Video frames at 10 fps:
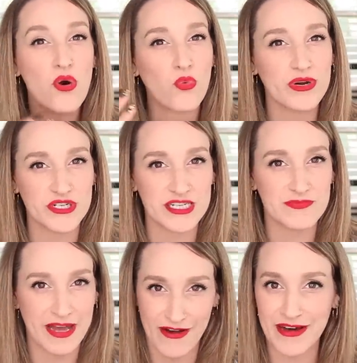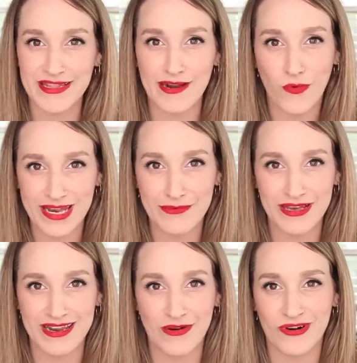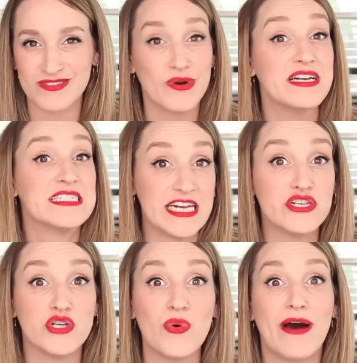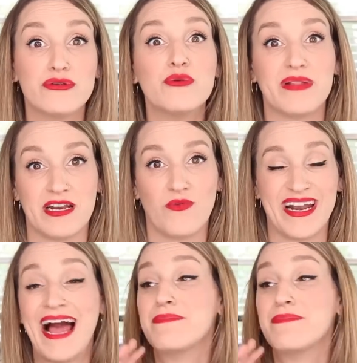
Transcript: which is my online wedding planning course where I teach you how to plan your wedding.